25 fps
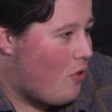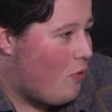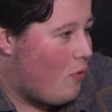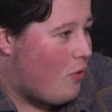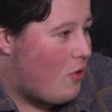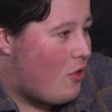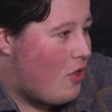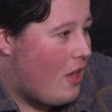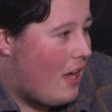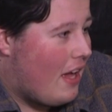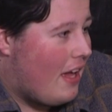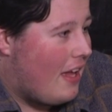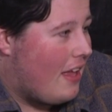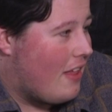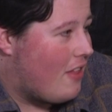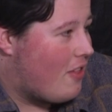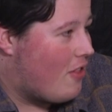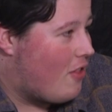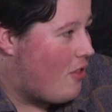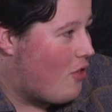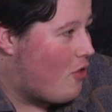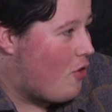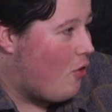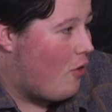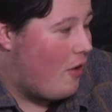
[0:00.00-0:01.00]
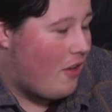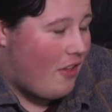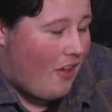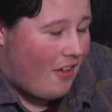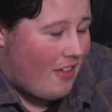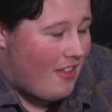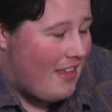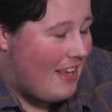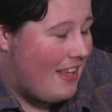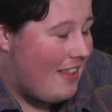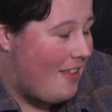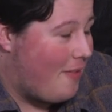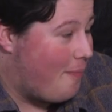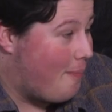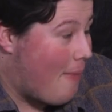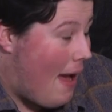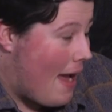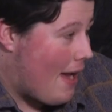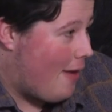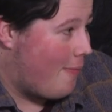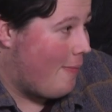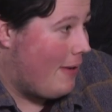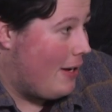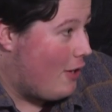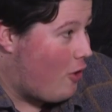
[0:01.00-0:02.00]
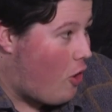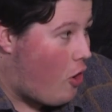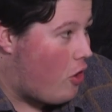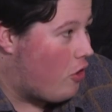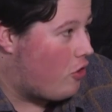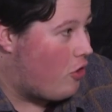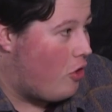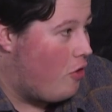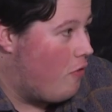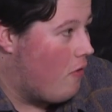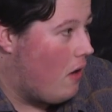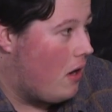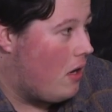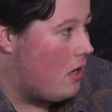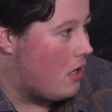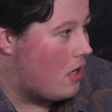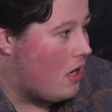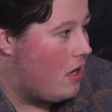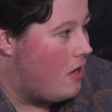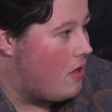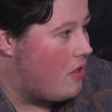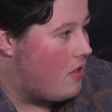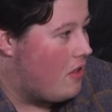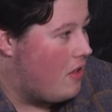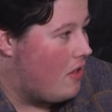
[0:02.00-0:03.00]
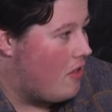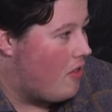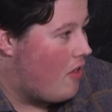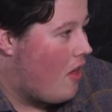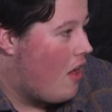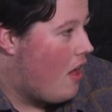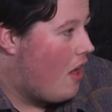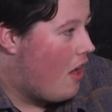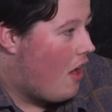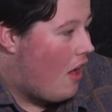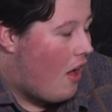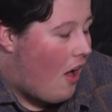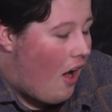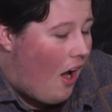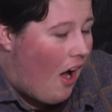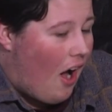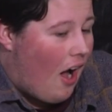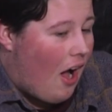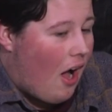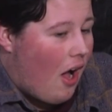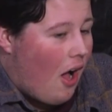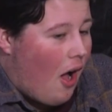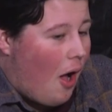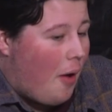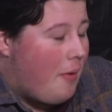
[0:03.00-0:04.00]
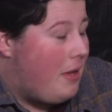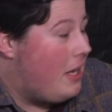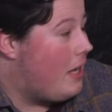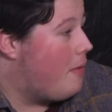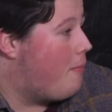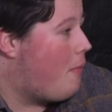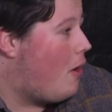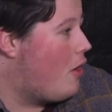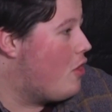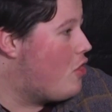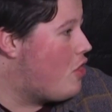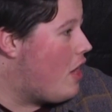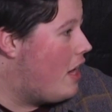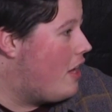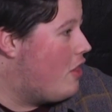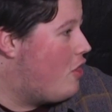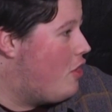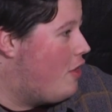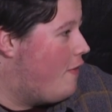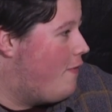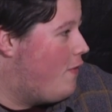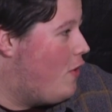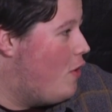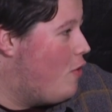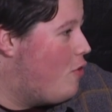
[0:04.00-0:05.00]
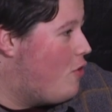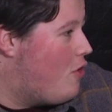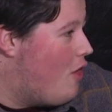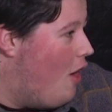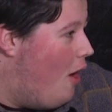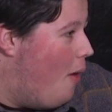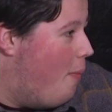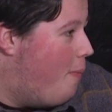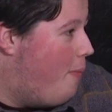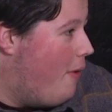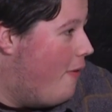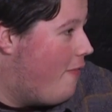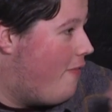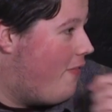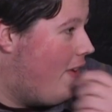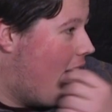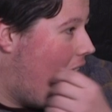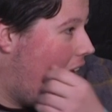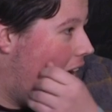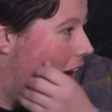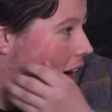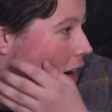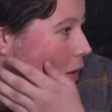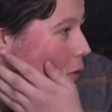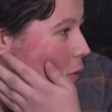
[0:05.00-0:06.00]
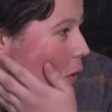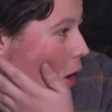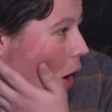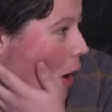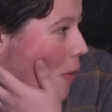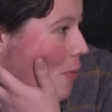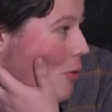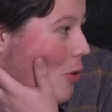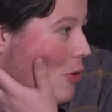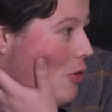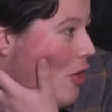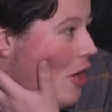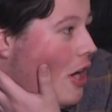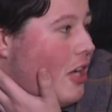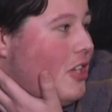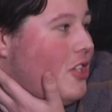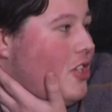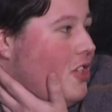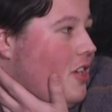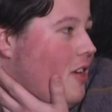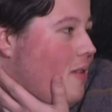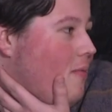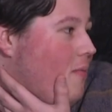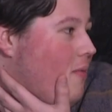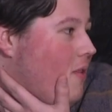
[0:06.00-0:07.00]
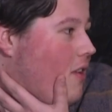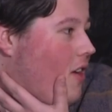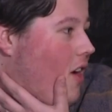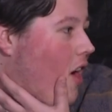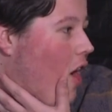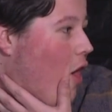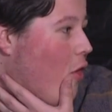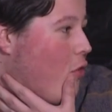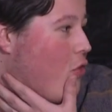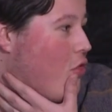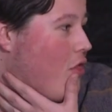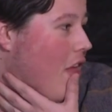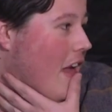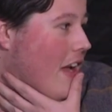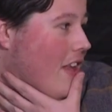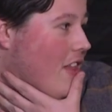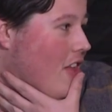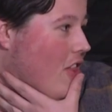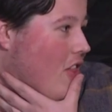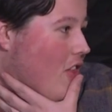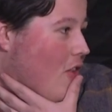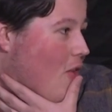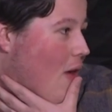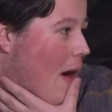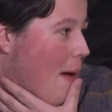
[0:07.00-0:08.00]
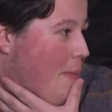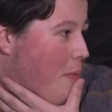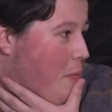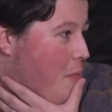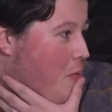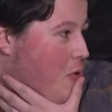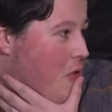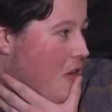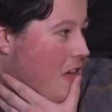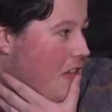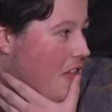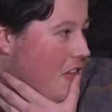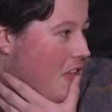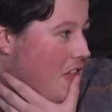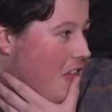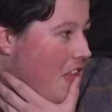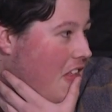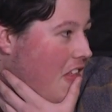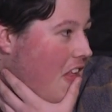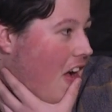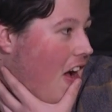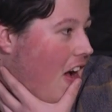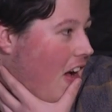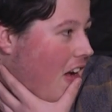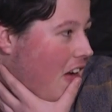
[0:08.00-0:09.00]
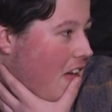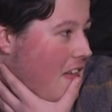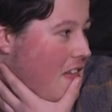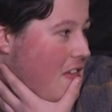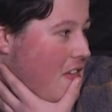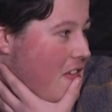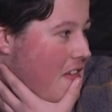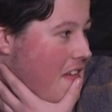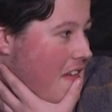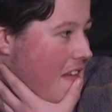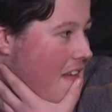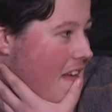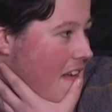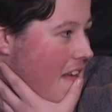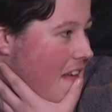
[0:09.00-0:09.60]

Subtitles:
That sort of shit is the stories I see that make me not do roller coasters. I mean, it might change in the future, but for now, I'm not touching them. I'll stick to the grabber machines and the ducks.